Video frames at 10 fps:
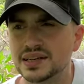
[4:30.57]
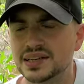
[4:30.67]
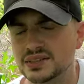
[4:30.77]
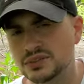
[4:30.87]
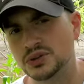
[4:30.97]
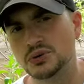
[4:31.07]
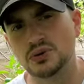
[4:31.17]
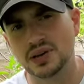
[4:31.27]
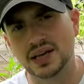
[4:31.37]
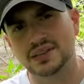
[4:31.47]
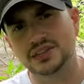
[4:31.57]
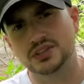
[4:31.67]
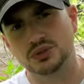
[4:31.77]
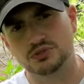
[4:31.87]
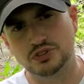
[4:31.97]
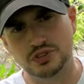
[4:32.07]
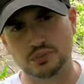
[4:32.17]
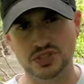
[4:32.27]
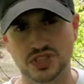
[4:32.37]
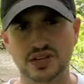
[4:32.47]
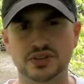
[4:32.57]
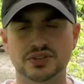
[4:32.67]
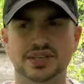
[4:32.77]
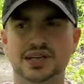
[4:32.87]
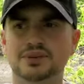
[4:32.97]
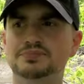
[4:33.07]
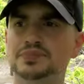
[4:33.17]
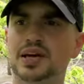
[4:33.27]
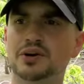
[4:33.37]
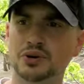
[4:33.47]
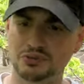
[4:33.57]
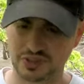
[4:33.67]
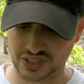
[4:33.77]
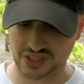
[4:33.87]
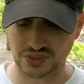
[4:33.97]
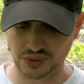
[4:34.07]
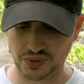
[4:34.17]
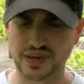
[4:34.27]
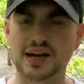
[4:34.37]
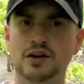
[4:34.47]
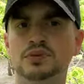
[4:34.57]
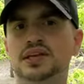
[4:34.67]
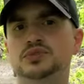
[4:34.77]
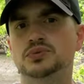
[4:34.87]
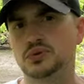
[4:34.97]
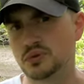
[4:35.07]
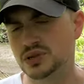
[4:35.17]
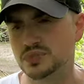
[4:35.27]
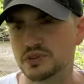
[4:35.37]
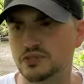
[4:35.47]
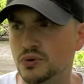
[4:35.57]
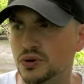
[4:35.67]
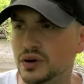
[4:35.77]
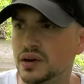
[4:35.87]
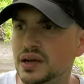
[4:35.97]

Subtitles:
in Illinois, I think you do 50% of your time. I don't know if they still do it now, but that's what it was before.